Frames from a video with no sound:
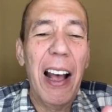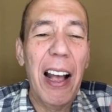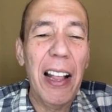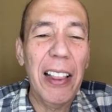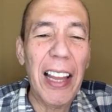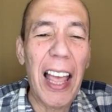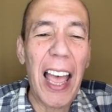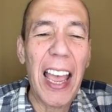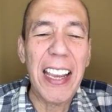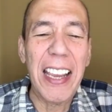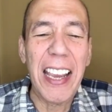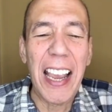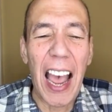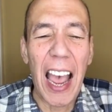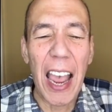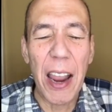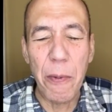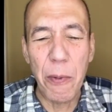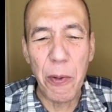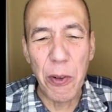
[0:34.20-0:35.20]
Like
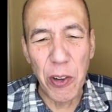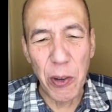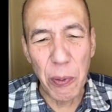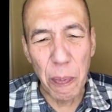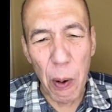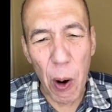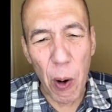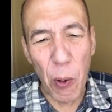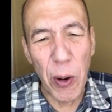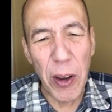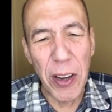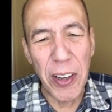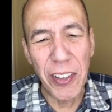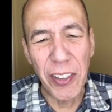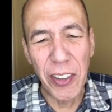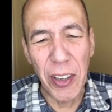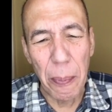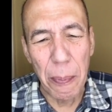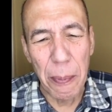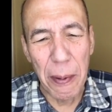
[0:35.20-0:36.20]
I was smoking
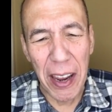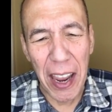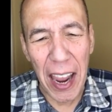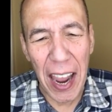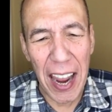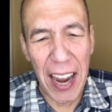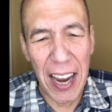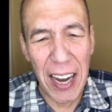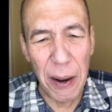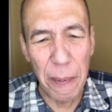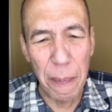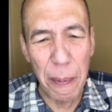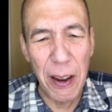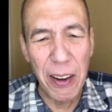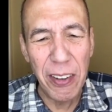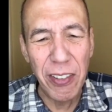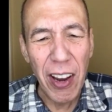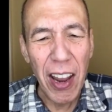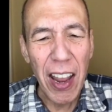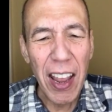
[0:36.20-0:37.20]
some
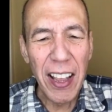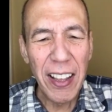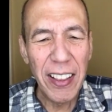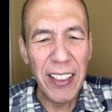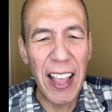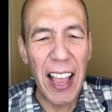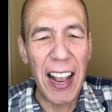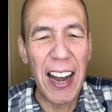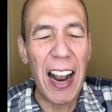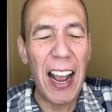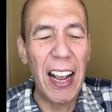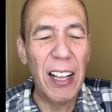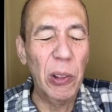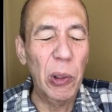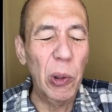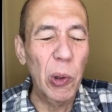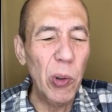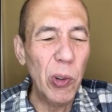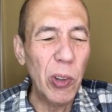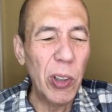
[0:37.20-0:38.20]
cannabis, then I
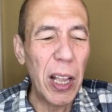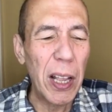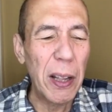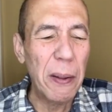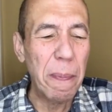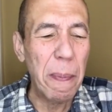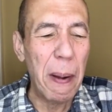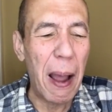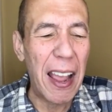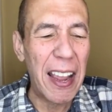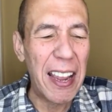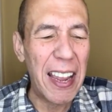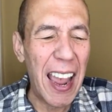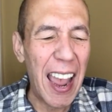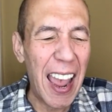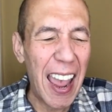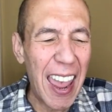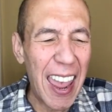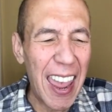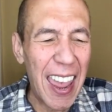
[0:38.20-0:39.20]
looked at my
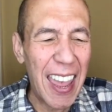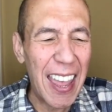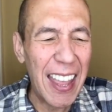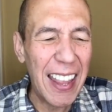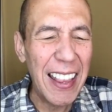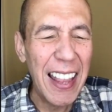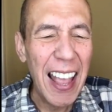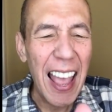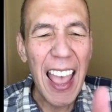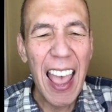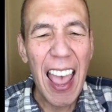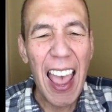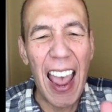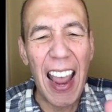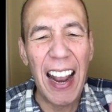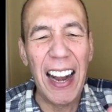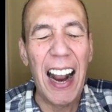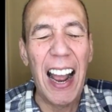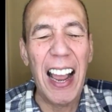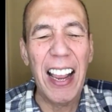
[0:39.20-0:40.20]
hand
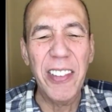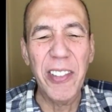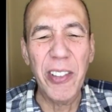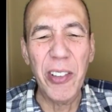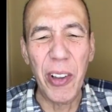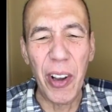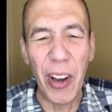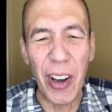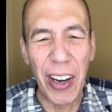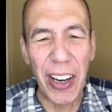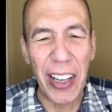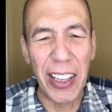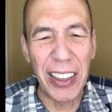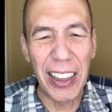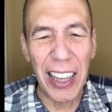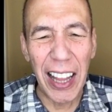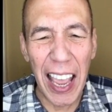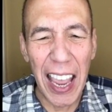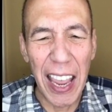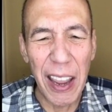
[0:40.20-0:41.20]
and I started
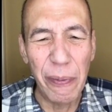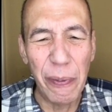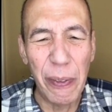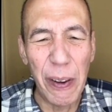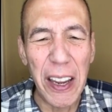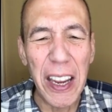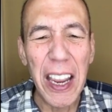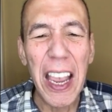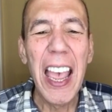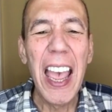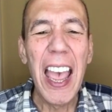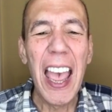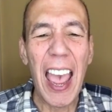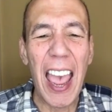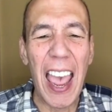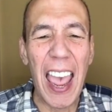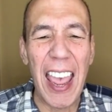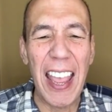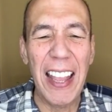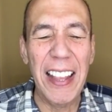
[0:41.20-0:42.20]
laughing,
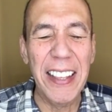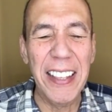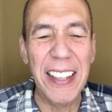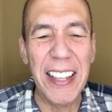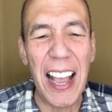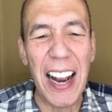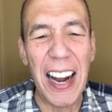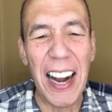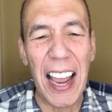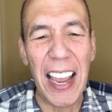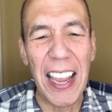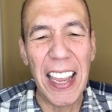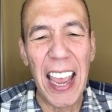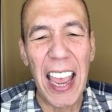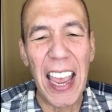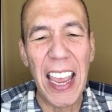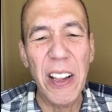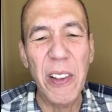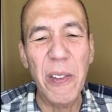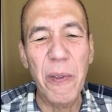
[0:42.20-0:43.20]
and then I
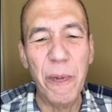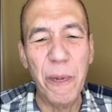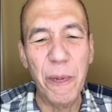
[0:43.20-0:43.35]
ate